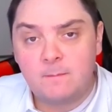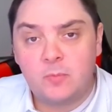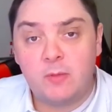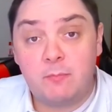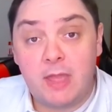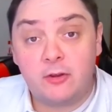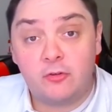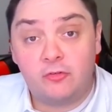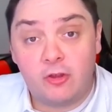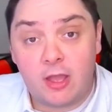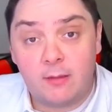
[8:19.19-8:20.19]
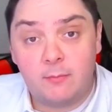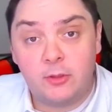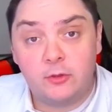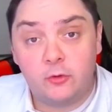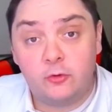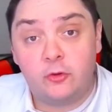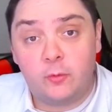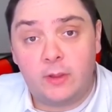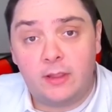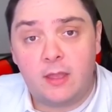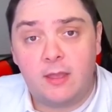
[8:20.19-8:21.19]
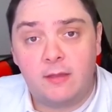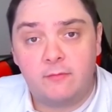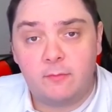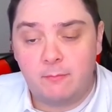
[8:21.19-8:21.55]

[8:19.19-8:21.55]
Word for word: the better job you're doing of